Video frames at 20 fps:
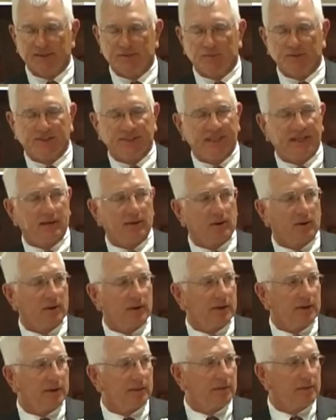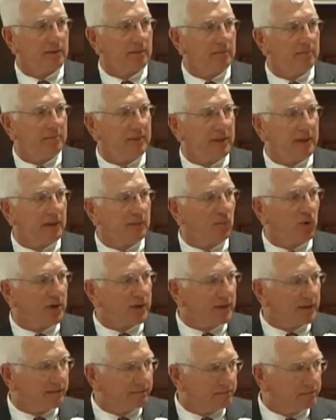as was said earlier, being
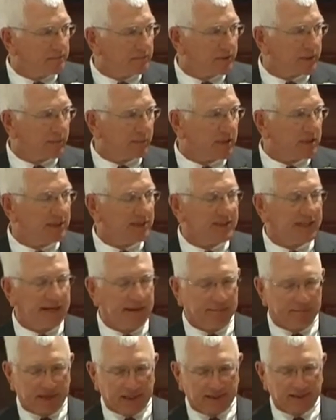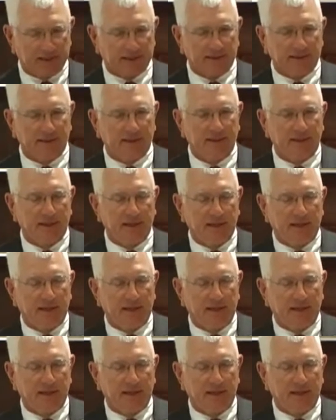one of somebody's teammates is,